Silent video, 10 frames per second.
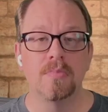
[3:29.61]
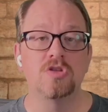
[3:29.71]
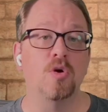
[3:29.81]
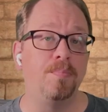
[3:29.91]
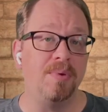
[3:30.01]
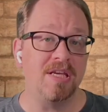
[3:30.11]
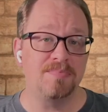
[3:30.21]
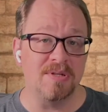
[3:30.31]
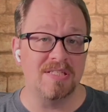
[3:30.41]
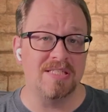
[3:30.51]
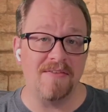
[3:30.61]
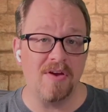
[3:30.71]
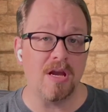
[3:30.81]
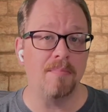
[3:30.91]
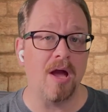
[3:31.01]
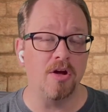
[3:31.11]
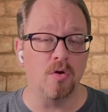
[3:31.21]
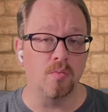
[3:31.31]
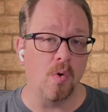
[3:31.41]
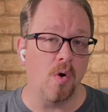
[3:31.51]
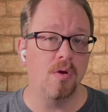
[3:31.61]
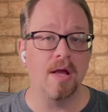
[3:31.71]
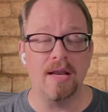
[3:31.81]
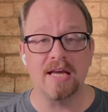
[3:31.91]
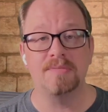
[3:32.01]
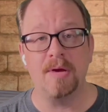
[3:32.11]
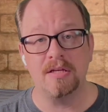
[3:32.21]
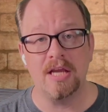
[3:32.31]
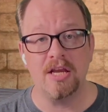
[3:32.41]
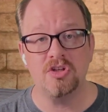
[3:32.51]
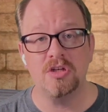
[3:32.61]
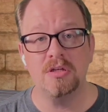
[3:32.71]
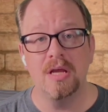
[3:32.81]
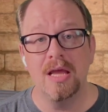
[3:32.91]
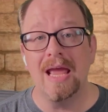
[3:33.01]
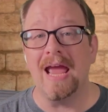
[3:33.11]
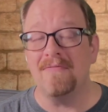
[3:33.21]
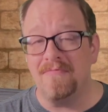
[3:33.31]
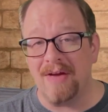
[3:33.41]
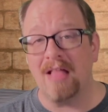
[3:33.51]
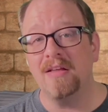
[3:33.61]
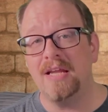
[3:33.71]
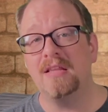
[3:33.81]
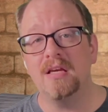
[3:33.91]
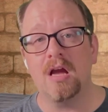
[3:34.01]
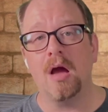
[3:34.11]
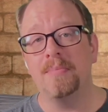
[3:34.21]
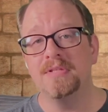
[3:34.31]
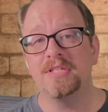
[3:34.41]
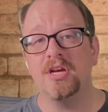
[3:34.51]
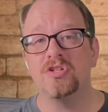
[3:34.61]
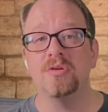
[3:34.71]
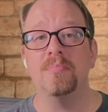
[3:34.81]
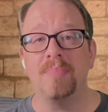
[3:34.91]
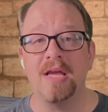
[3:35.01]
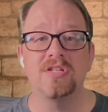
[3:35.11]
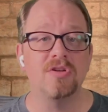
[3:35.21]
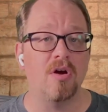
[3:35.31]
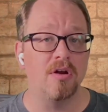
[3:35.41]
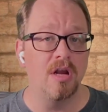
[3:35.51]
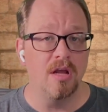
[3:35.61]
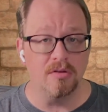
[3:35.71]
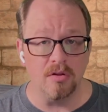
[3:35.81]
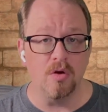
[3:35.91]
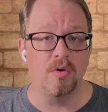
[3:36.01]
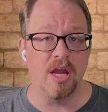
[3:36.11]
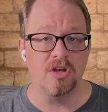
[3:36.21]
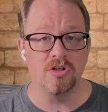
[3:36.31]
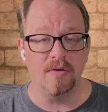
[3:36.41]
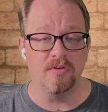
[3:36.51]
So be specific about your role and expectation and validate the compensation based on the location of the